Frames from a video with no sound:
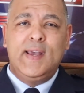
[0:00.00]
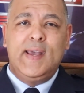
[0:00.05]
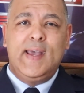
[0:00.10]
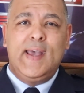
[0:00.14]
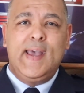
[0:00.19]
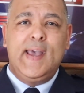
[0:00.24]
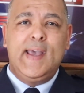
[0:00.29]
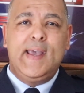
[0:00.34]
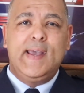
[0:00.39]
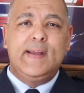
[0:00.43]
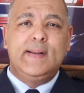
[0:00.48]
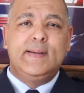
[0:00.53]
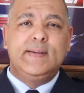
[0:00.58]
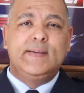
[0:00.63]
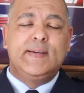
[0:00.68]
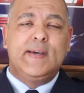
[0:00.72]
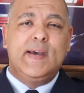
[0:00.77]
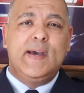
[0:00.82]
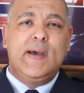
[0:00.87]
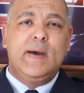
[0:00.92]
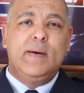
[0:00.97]

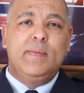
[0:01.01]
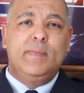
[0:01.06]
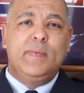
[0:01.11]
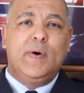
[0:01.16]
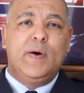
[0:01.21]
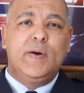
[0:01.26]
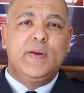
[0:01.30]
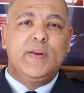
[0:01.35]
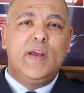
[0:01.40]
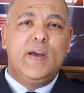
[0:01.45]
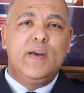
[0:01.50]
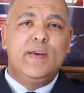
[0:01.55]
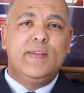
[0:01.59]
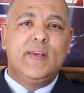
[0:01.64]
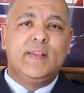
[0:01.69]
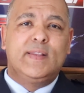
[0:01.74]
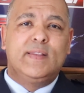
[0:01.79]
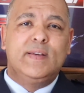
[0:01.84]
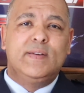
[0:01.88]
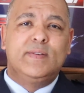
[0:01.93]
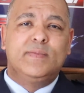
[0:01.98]
and I know
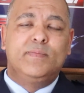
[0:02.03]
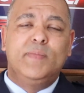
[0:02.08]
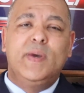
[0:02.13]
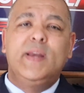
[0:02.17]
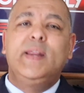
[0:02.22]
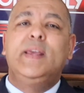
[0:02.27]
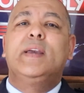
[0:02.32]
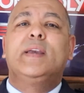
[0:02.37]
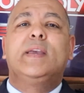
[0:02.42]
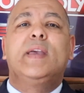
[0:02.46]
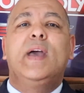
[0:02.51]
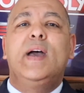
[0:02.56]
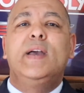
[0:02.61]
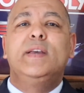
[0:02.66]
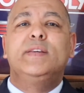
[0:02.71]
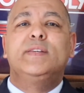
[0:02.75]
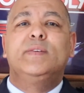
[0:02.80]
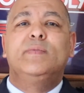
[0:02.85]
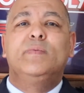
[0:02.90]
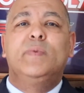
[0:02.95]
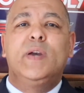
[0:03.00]
that there's many
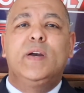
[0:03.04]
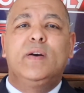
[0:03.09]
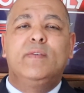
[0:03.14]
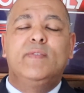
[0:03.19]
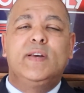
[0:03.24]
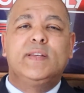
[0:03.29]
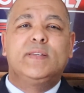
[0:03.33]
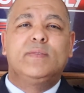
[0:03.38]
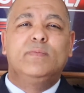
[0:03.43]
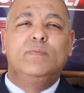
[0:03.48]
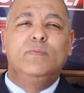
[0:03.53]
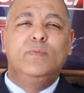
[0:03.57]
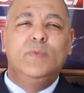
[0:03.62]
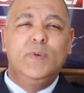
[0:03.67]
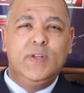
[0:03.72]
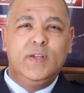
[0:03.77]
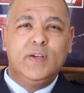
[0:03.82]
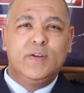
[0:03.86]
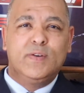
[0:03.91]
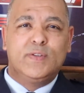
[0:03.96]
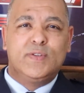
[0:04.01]
occasions where I've had some
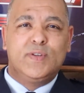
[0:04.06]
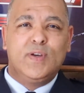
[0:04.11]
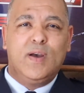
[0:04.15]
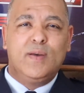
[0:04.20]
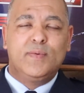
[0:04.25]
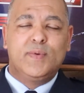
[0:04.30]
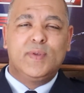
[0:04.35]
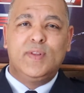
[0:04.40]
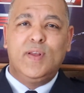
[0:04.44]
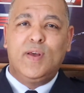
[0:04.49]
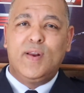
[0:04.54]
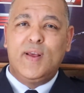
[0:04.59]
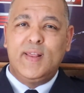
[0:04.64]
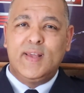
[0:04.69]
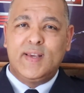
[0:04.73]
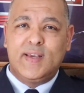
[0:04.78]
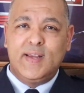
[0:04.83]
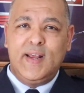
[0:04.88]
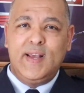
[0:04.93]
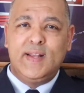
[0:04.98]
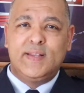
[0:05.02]
really good times with not
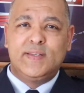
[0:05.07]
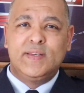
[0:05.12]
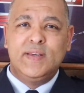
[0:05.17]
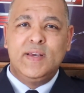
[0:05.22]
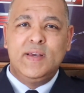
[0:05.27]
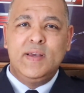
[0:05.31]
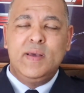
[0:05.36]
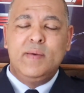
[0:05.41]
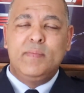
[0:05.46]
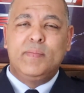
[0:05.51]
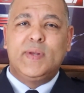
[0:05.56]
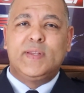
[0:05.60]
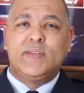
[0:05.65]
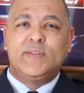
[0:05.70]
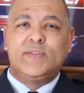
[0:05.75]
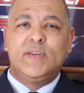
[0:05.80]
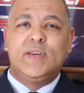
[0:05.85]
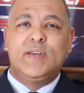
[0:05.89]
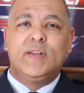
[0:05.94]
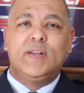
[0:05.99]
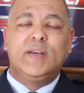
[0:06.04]
only cadets, but
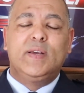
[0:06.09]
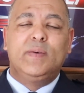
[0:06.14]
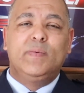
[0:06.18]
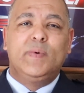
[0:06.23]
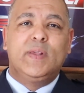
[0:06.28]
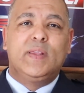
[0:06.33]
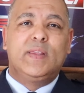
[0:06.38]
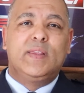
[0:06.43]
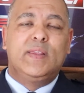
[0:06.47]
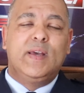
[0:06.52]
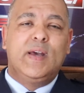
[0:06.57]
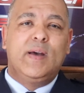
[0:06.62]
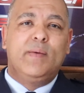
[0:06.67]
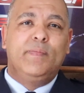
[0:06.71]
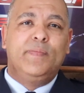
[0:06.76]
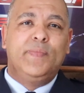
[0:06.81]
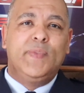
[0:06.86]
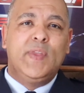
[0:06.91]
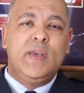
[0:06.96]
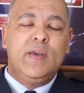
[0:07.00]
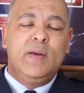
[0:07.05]
certainly with
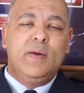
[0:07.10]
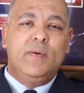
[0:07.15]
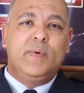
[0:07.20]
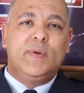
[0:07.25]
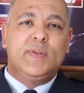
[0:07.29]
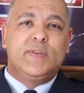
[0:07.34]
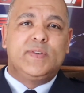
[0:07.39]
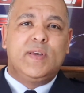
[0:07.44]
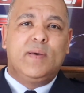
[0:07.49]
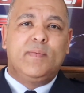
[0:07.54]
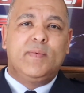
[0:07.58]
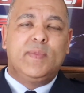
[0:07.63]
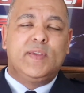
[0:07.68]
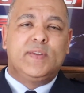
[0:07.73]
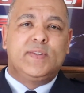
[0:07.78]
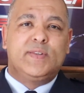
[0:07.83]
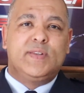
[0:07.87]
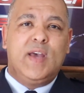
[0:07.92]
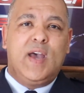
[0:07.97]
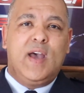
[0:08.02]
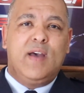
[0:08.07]
some of the
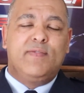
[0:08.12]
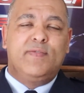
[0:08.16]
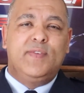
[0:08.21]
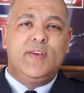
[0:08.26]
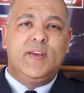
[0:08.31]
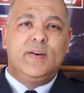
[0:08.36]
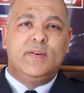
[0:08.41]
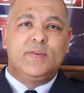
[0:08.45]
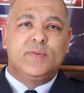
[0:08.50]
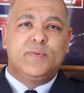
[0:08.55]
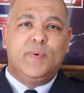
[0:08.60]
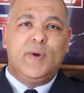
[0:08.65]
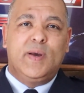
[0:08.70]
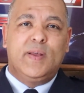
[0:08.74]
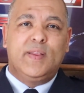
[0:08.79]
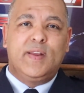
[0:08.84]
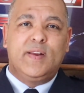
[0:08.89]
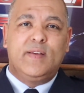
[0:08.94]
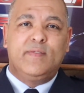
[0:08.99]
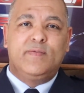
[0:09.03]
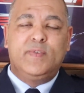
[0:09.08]
staff there as
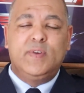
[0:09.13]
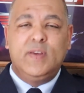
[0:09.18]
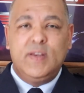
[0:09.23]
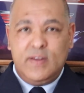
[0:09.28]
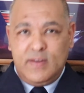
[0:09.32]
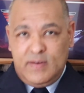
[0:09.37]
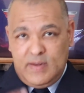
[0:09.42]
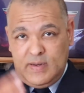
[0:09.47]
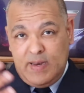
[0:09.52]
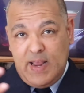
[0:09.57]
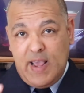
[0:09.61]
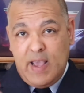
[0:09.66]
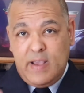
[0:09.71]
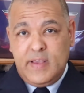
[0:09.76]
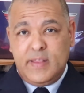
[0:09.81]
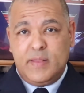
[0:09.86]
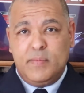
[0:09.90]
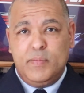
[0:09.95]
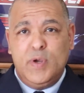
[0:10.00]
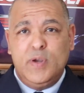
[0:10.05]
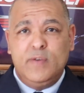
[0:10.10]
well that have now
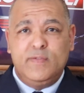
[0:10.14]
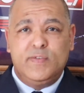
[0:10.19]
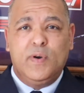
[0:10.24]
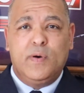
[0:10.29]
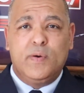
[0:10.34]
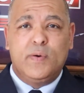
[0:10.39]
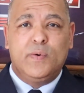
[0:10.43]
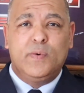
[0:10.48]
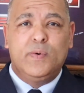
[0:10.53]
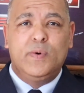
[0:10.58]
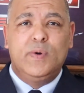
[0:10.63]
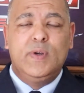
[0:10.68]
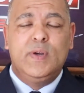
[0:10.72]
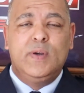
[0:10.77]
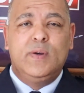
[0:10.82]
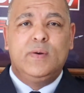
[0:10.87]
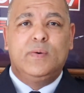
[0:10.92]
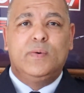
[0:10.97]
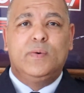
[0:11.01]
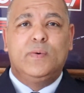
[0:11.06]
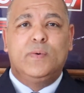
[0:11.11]
either moved on
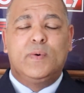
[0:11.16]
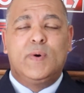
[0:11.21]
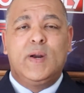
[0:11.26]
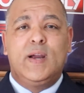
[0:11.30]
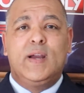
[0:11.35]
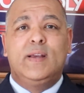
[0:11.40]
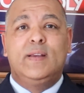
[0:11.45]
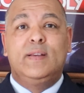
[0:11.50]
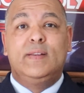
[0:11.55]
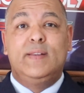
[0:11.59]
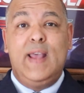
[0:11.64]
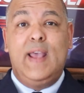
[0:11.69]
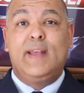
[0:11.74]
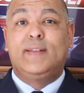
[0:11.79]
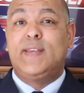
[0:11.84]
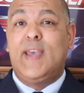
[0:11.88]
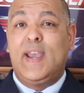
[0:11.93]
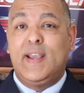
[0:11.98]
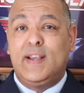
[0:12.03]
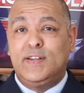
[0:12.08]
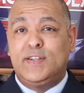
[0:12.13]
or now
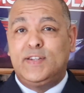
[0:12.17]
taken